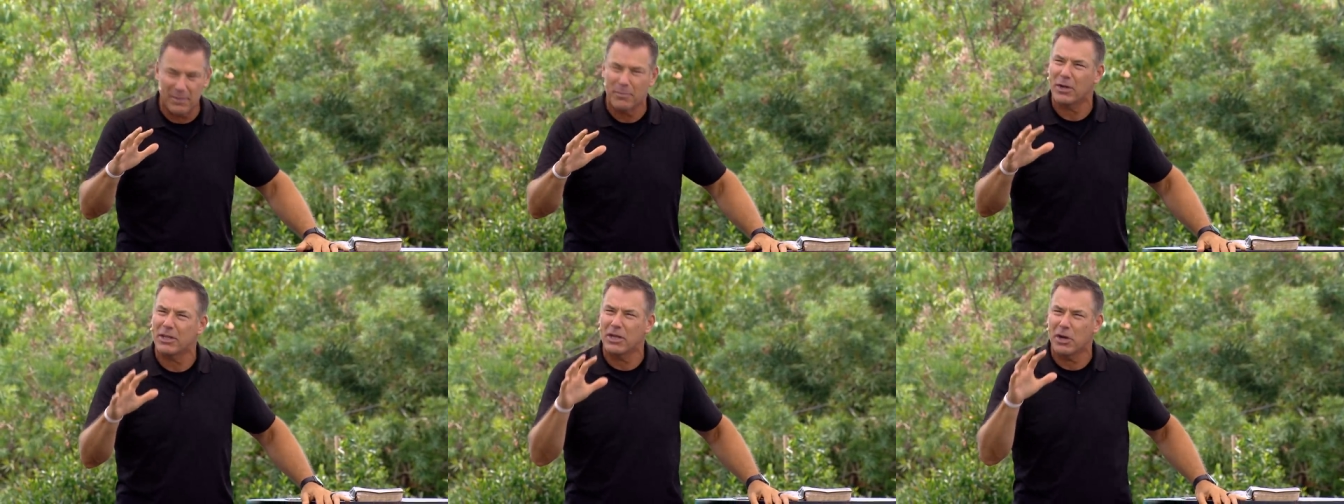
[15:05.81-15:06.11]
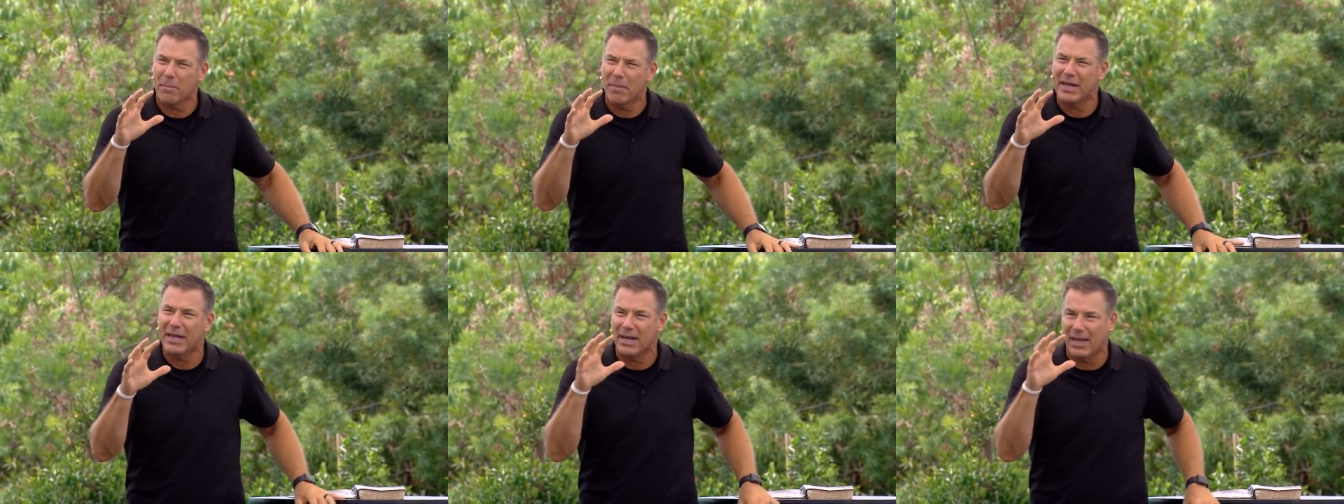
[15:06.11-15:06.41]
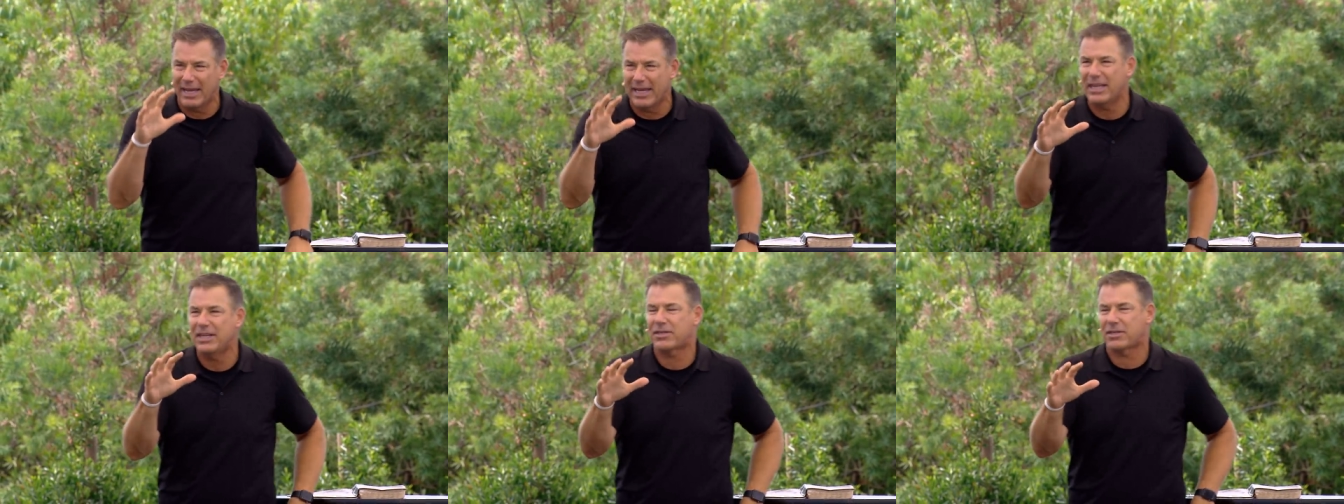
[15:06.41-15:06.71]
would there be at
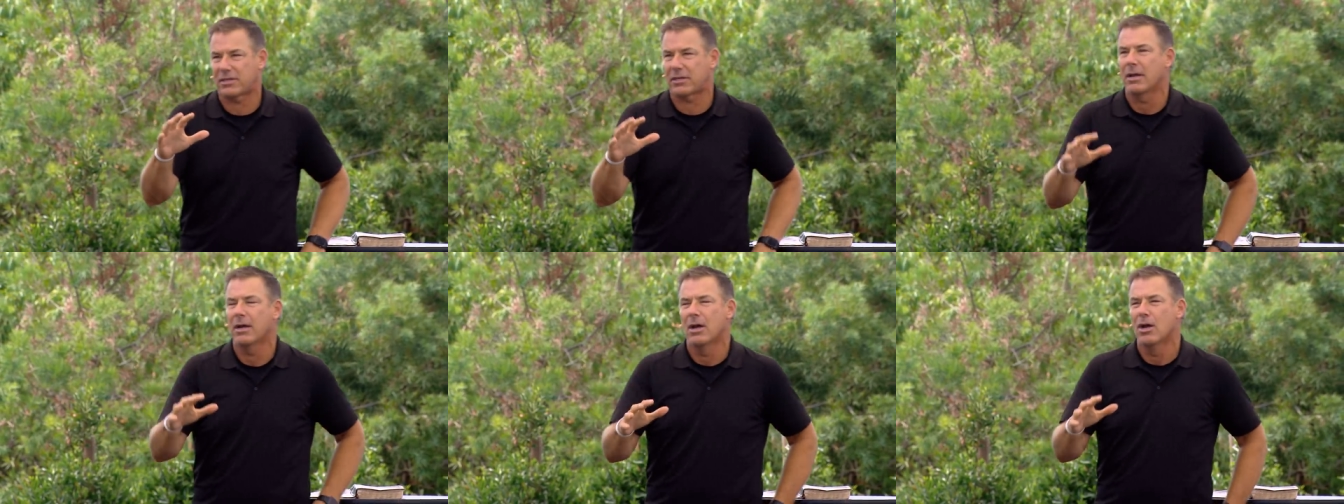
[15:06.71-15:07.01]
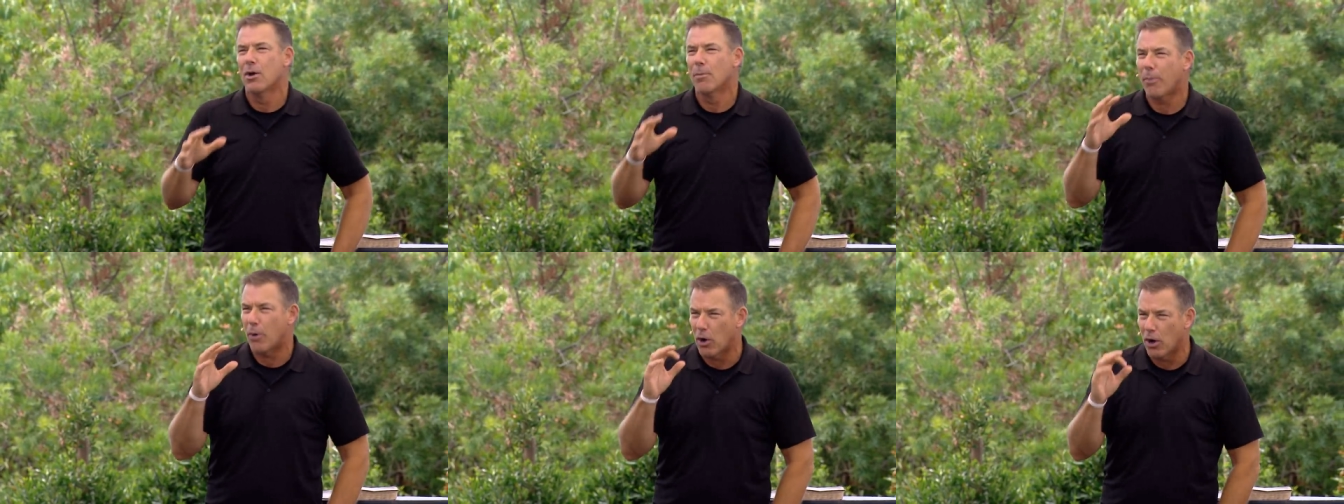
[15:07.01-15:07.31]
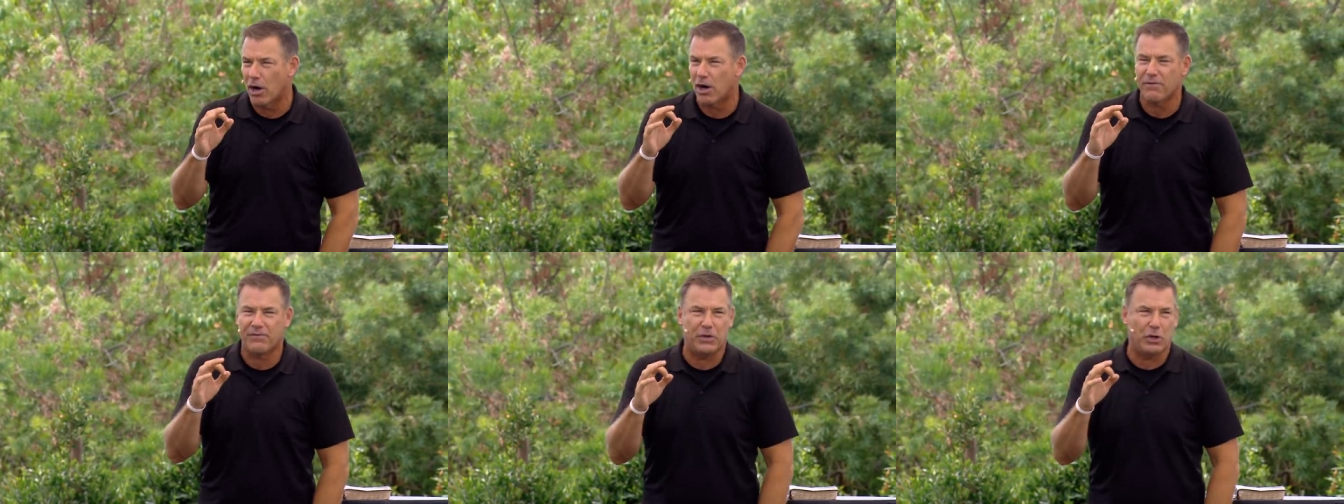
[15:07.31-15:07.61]
least
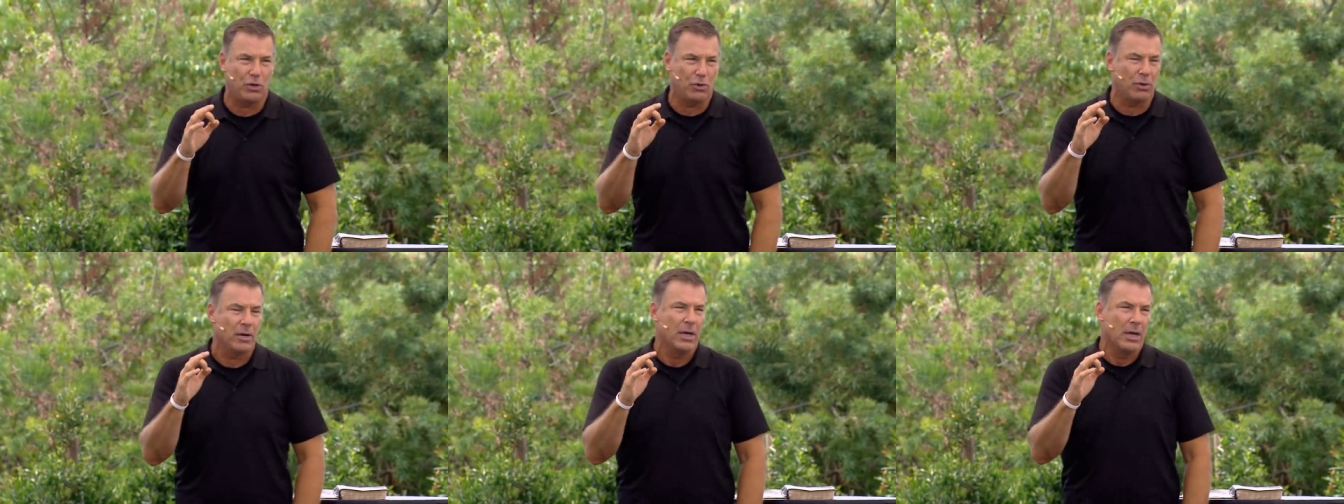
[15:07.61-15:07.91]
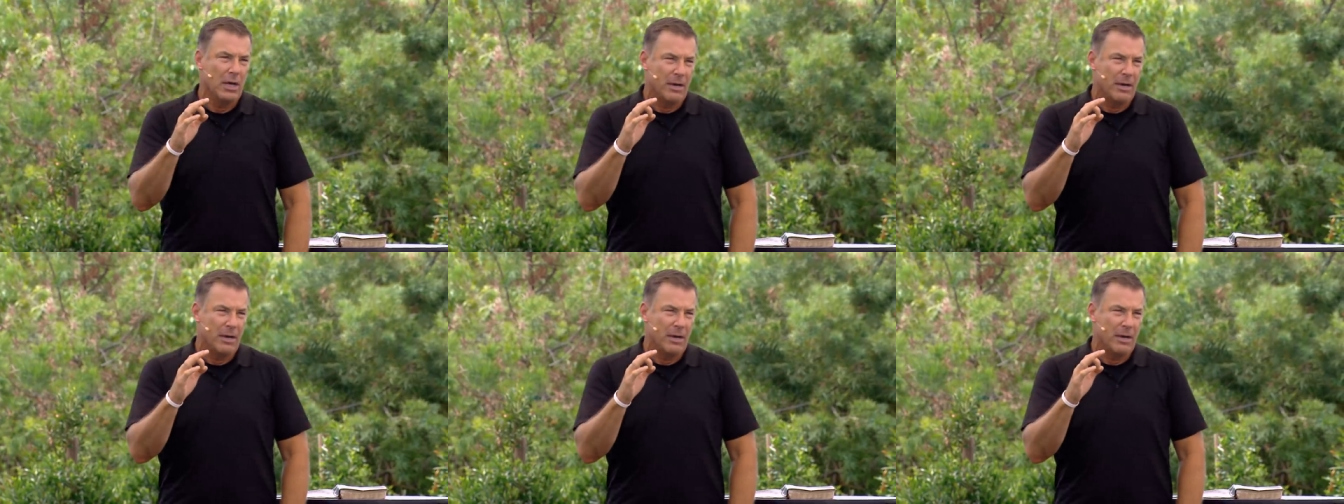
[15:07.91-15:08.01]
part of you